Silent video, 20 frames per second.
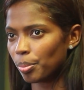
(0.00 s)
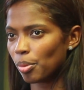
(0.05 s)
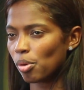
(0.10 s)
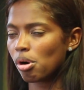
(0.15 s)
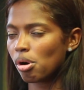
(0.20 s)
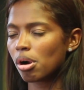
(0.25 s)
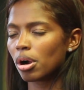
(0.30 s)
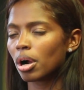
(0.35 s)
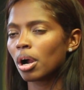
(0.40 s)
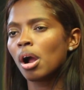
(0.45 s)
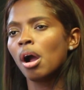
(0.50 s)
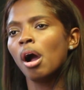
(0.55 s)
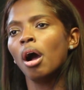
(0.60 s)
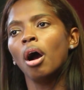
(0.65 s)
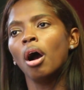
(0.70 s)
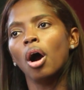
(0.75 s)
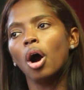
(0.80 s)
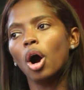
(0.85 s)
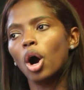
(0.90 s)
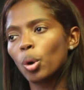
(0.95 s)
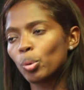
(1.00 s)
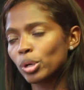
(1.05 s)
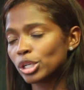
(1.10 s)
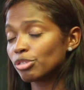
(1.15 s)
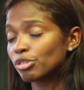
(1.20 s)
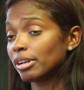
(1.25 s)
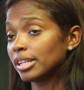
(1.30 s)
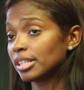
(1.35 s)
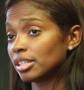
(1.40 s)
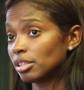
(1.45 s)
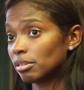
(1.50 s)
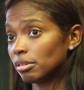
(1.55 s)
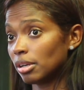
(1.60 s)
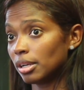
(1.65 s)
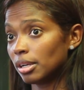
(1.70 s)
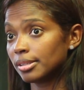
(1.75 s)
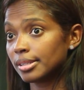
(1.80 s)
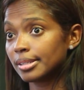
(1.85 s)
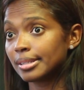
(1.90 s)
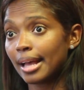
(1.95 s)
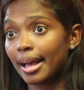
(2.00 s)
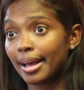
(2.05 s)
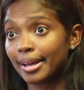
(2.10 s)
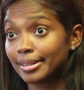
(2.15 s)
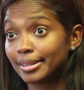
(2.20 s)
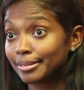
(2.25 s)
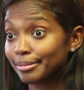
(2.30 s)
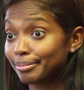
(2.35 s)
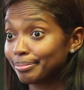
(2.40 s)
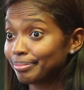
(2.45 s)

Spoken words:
pork or which restaurants. And